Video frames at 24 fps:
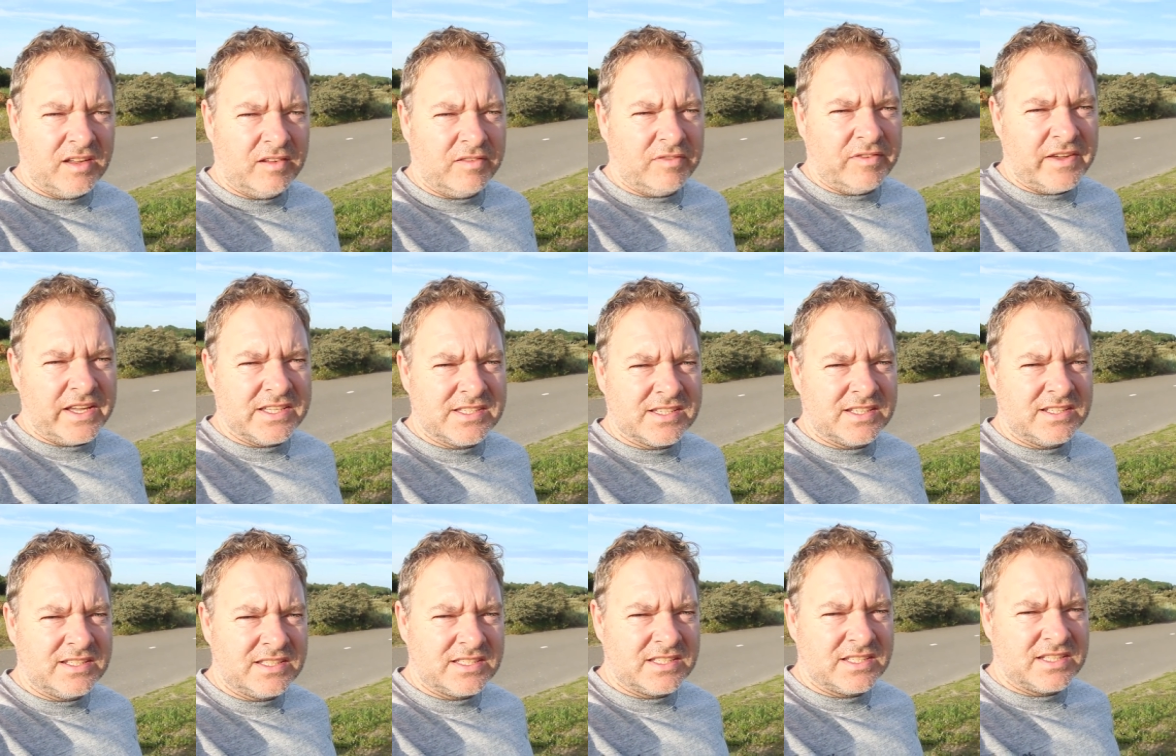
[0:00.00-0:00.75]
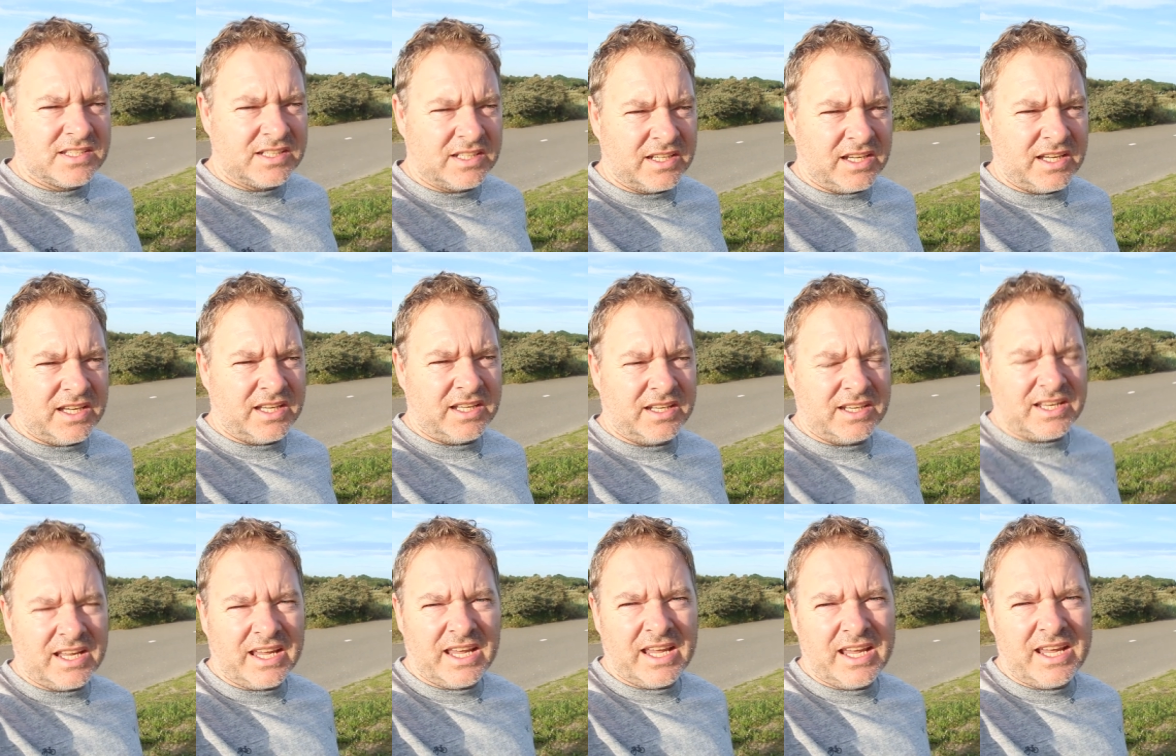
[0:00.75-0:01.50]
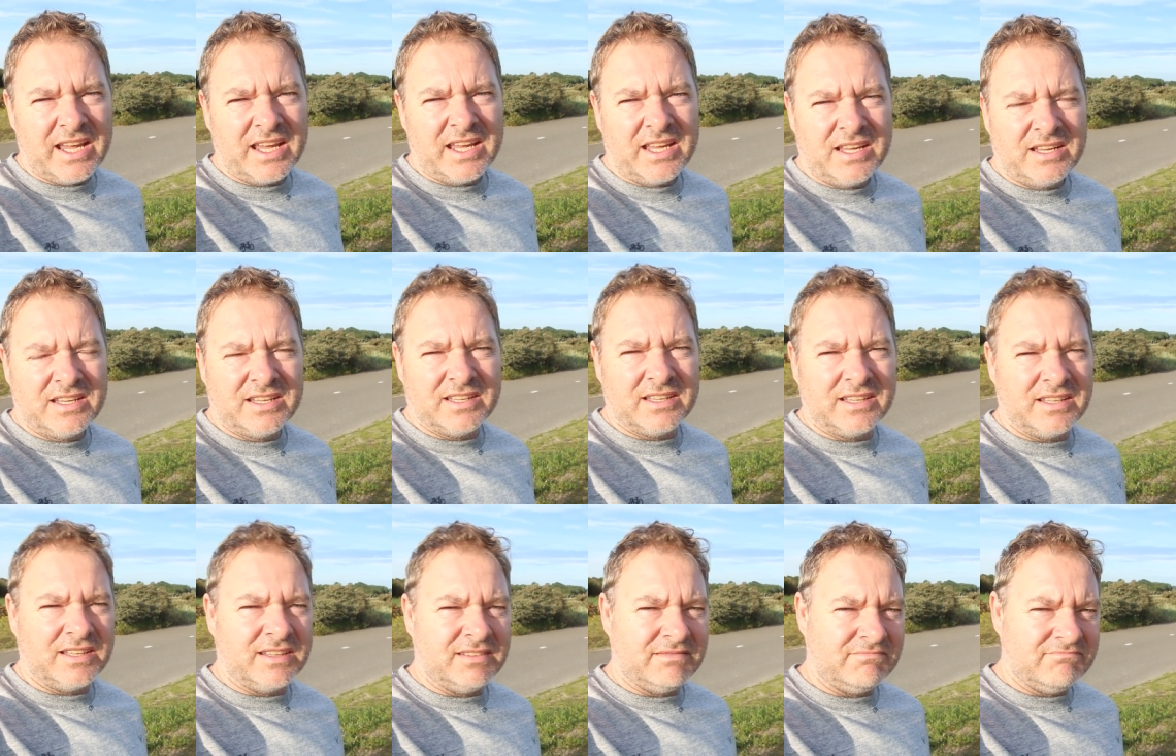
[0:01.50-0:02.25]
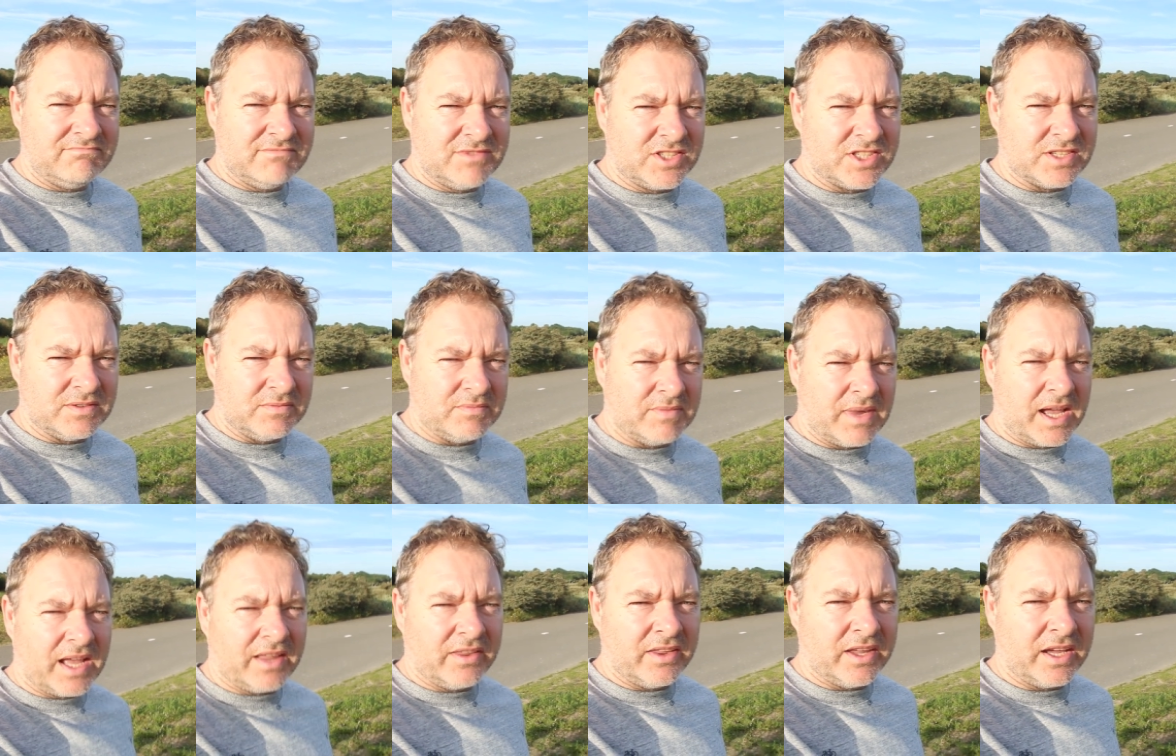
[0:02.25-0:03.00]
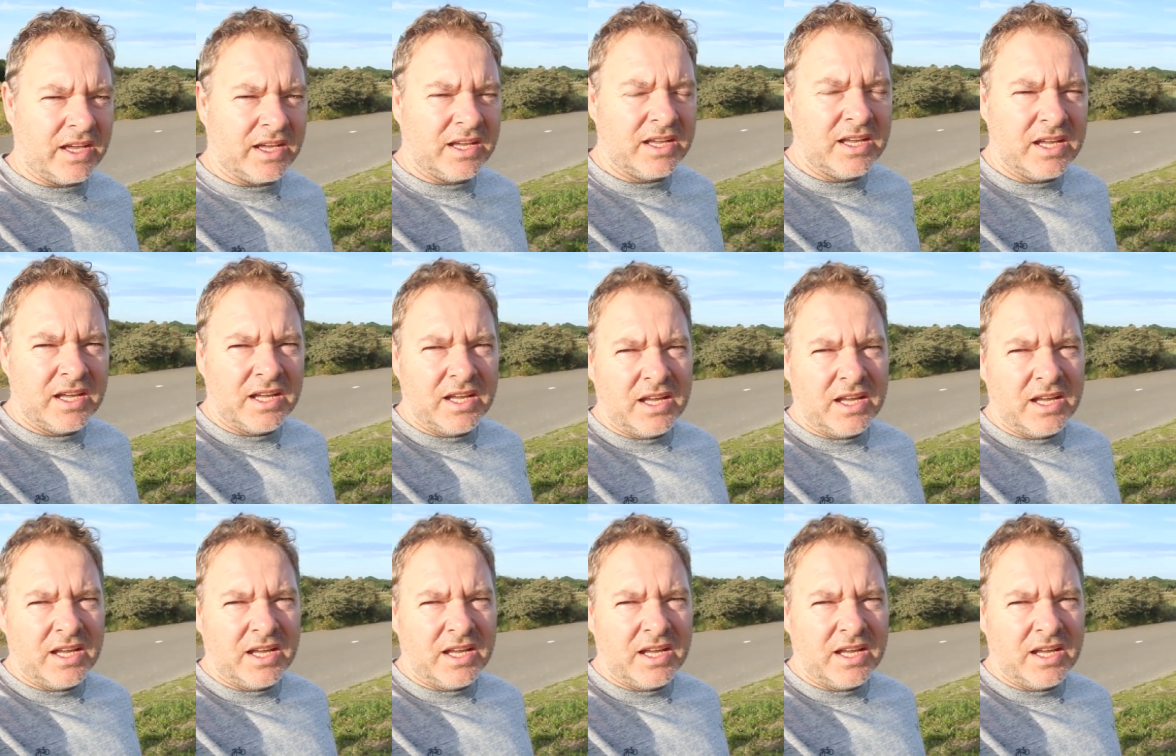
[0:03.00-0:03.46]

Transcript: pheasants and hare and some other